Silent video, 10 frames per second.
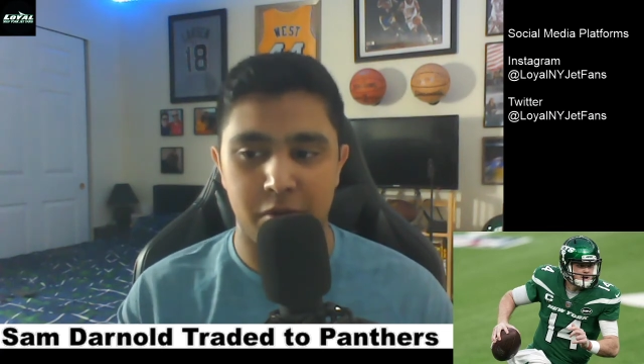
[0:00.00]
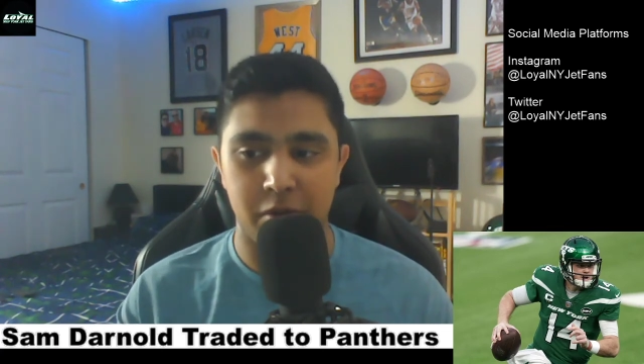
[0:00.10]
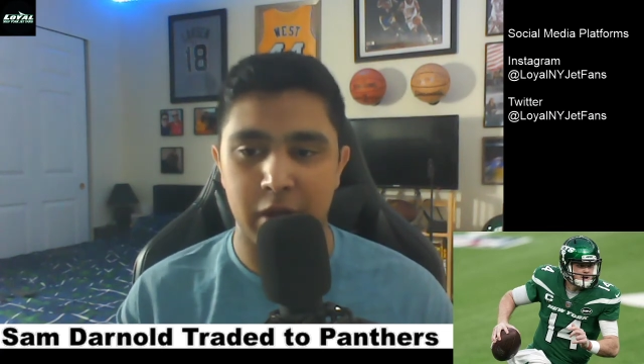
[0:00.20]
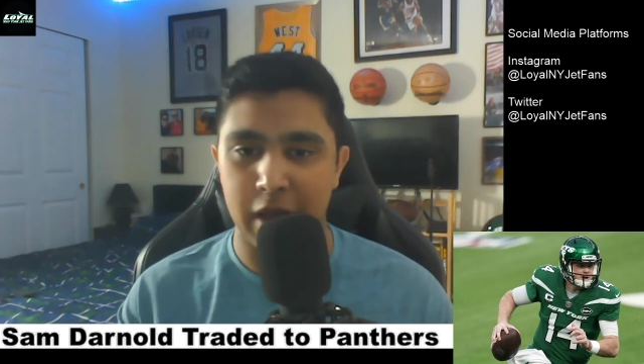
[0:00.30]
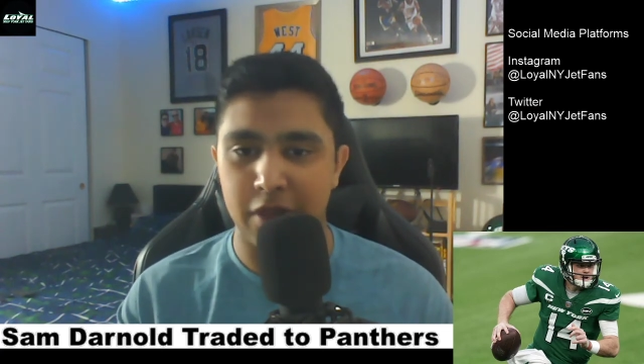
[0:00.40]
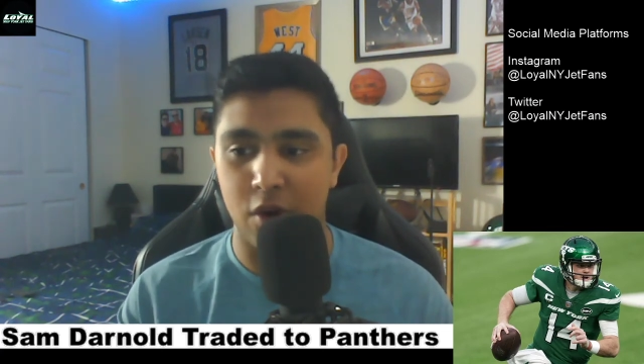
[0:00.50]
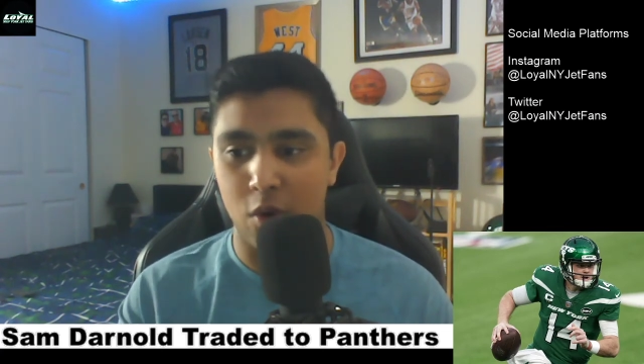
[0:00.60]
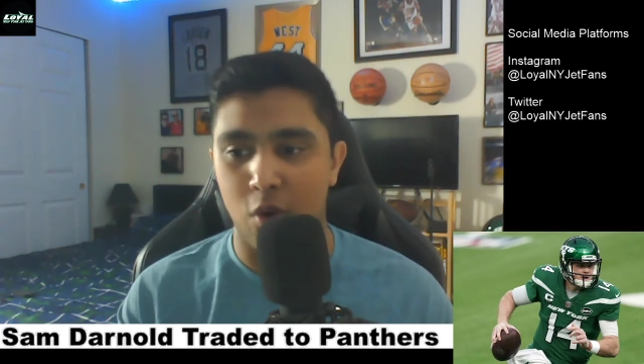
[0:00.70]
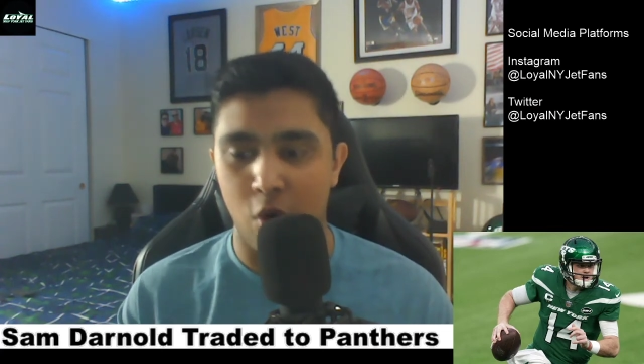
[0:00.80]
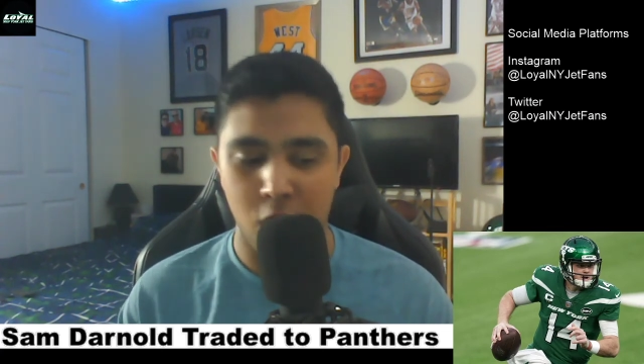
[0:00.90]
to get their
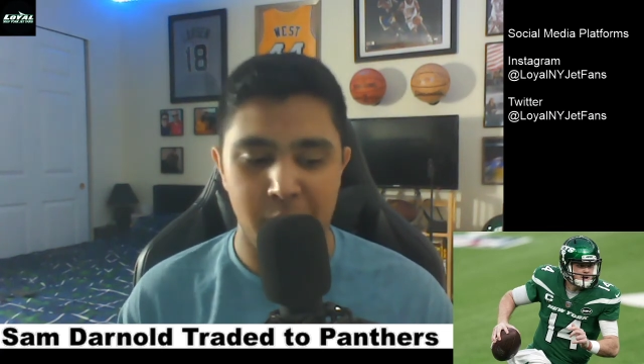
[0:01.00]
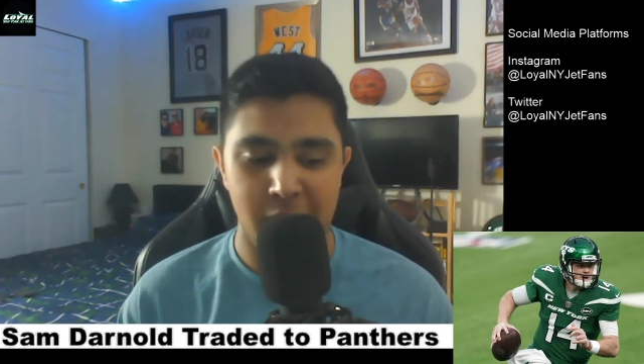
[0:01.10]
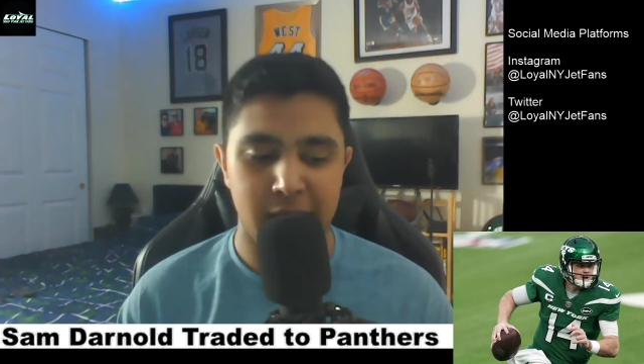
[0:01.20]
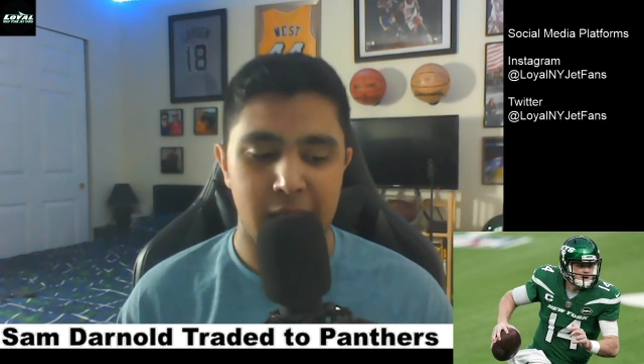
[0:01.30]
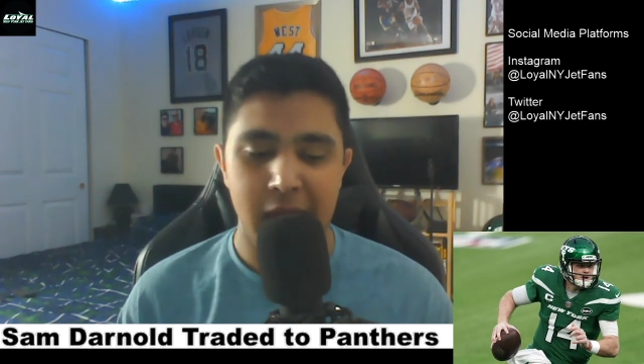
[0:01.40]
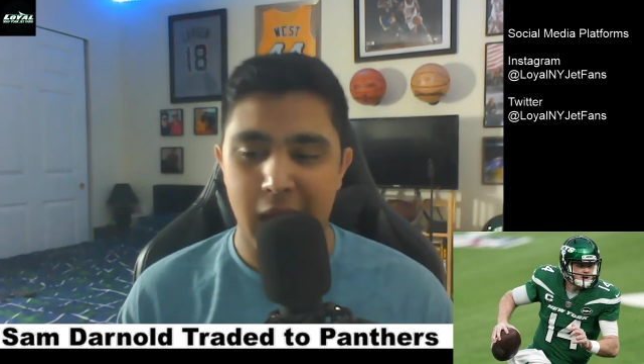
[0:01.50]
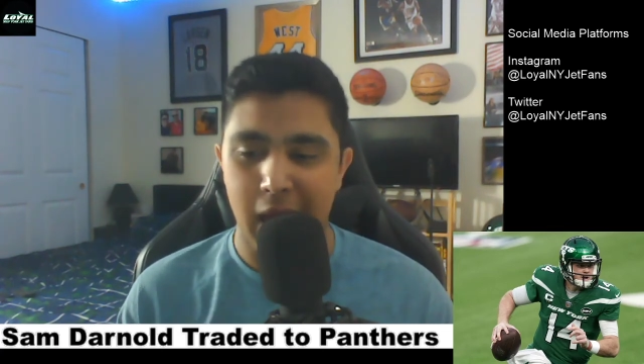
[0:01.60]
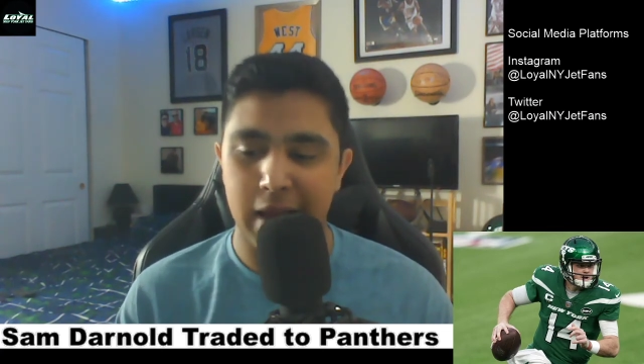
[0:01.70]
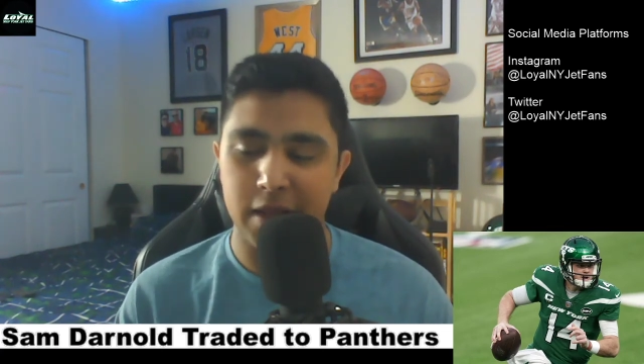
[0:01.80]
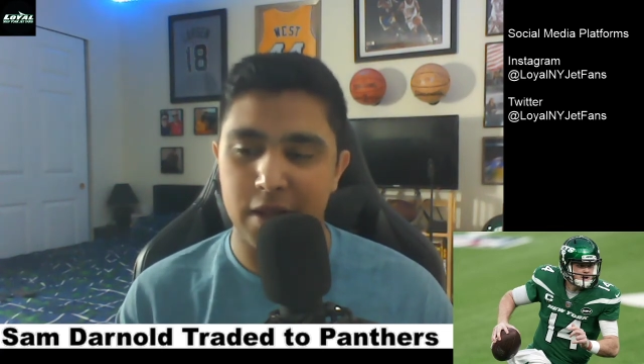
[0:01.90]
own quarterback
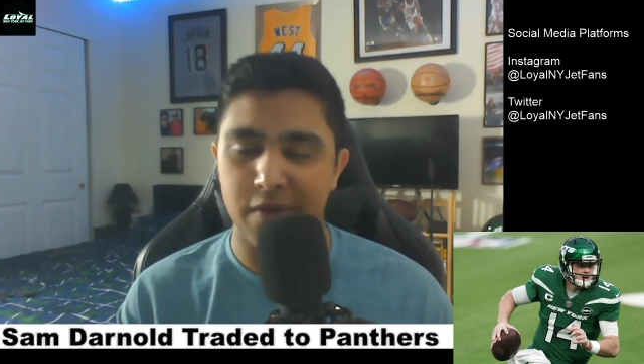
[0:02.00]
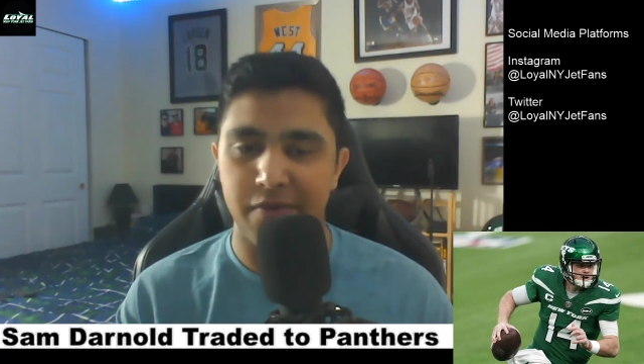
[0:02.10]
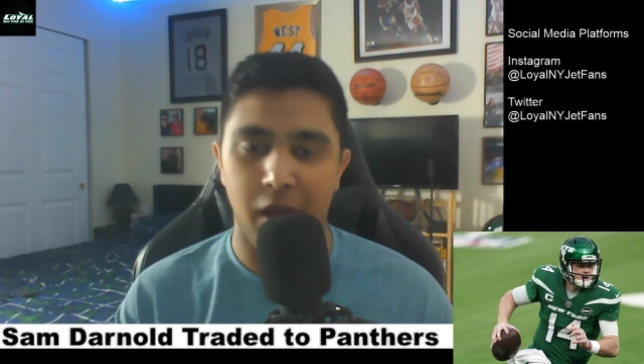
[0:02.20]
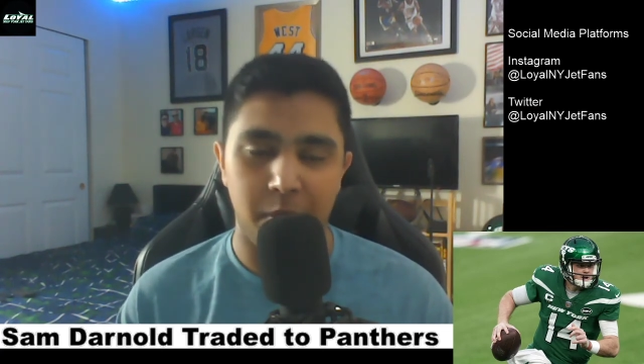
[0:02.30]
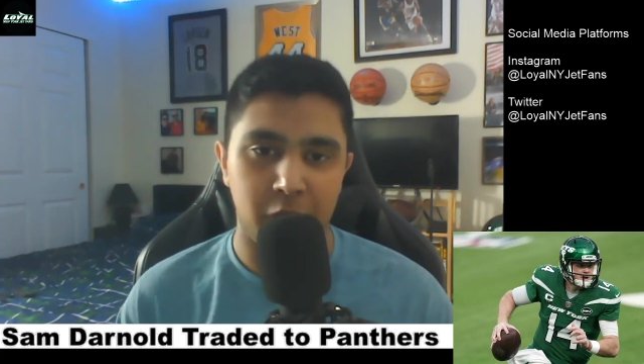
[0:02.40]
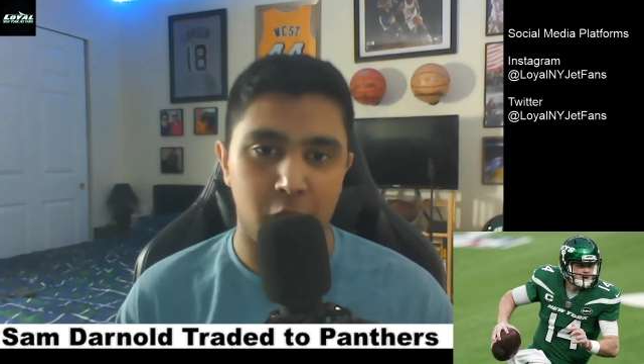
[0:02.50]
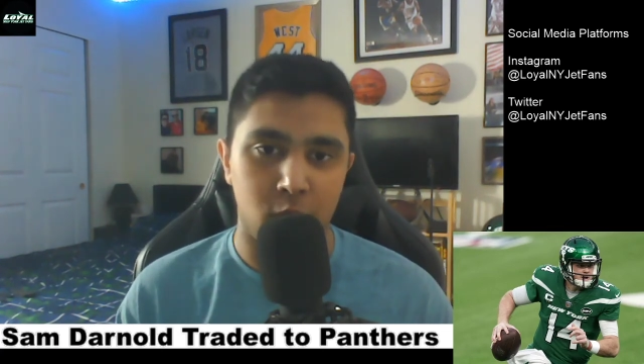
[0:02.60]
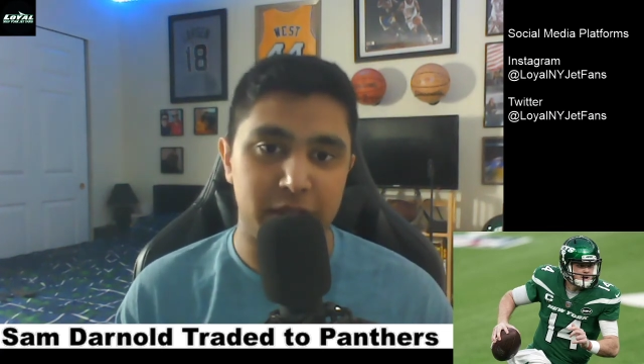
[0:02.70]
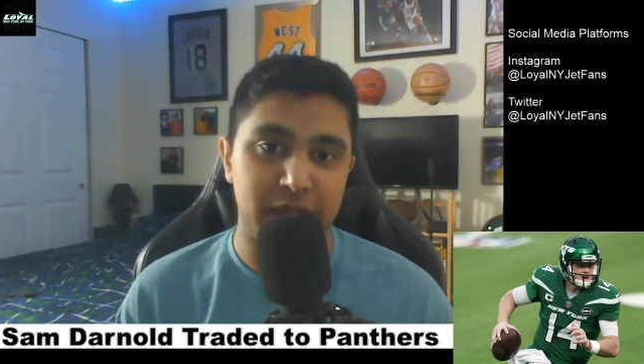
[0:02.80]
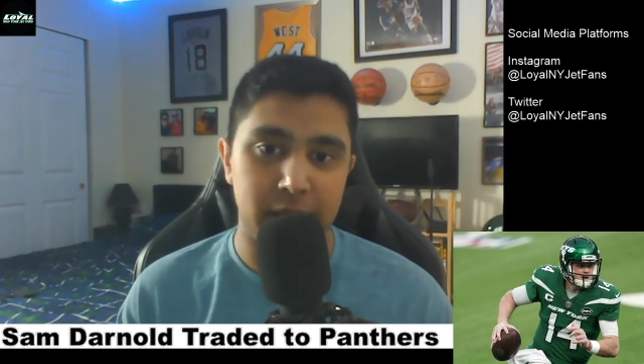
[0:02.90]
and get to develop their
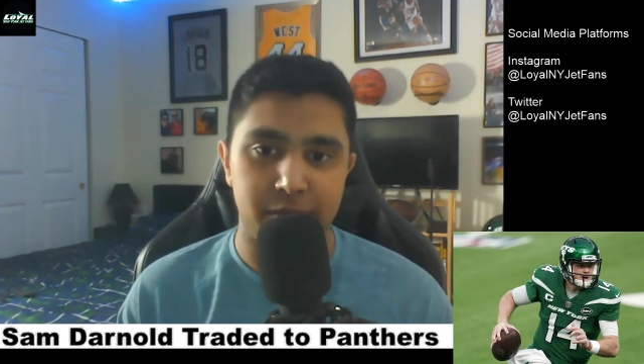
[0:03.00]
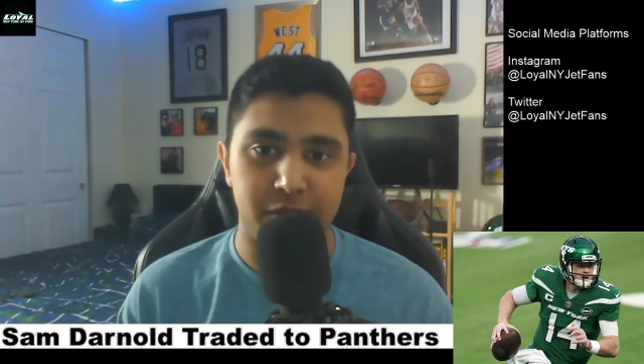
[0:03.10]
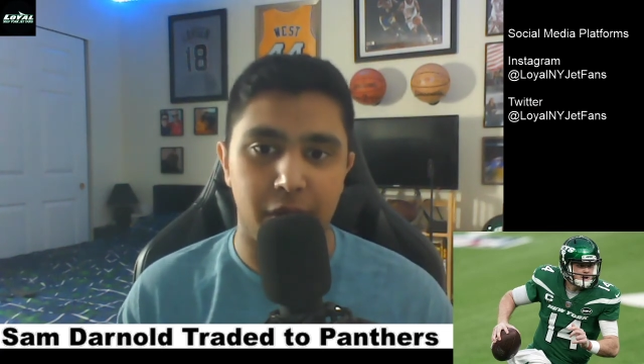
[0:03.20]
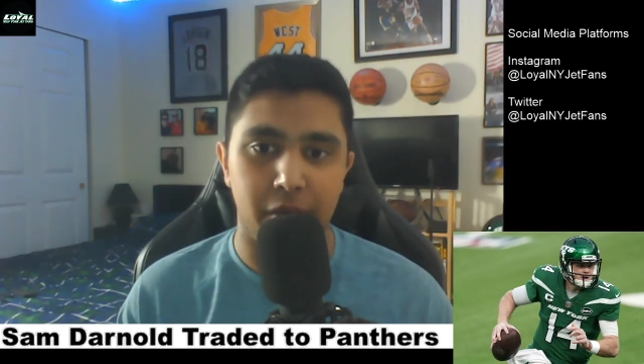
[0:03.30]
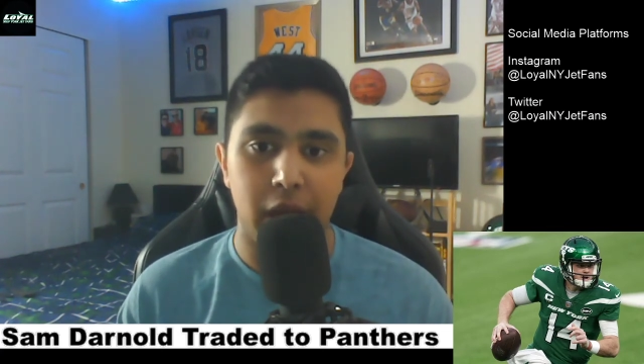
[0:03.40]
own team. So,